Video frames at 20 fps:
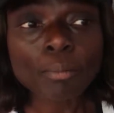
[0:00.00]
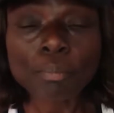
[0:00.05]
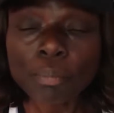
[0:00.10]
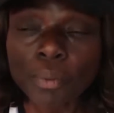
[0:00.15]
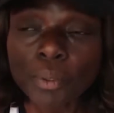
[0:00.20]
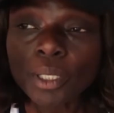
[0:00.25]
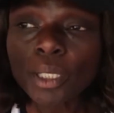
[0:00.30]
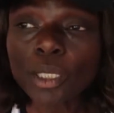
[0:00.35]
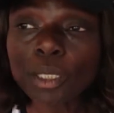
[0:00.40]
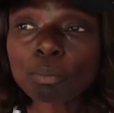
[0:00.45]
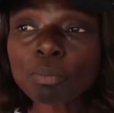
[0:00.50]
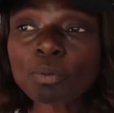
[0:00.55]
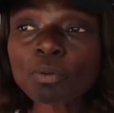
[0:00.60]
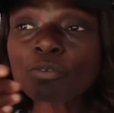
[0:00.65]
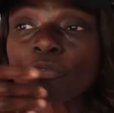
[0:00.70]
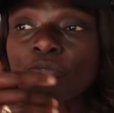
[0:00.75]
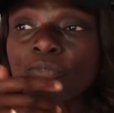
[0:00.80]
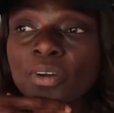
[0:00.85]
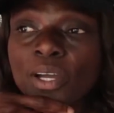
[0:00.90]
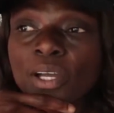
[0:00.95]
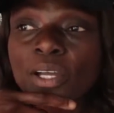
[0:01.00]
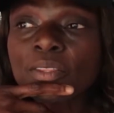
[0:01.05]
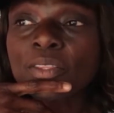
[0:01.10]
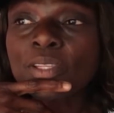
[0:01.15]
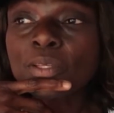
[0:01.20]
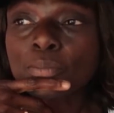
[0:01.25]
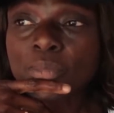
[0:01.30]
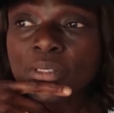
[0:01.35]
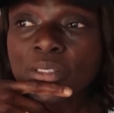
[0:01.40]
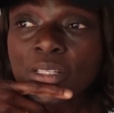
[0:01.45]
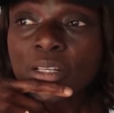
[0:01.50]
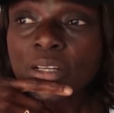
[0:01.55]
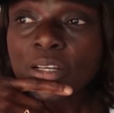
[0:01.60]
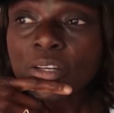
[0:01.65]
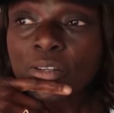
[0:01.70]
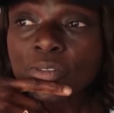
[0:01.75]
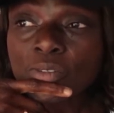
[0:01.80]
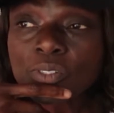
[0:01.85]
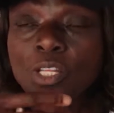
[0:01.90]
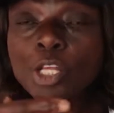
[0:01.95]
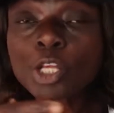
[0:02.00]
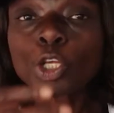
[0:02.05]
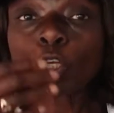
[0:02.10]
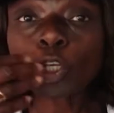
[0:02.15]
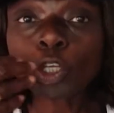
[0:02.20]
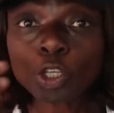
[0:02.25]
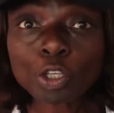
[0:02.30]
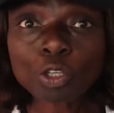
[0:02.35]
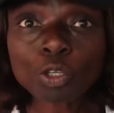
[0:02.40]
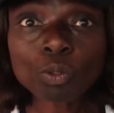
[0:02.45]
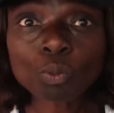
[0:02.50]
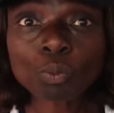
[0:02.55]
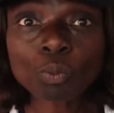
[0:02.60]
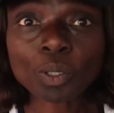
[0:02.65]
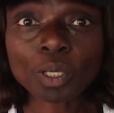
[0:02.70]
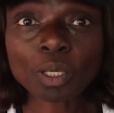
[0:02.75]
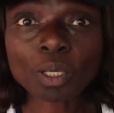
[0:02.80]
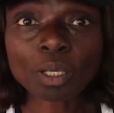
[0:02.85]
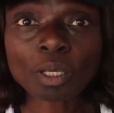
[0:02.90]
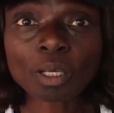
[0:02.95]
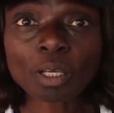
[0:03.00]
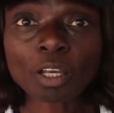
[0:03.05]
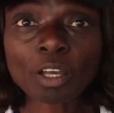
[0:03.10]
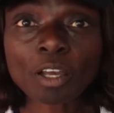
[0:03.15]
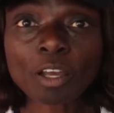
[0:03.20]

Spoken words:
people find themselves queuing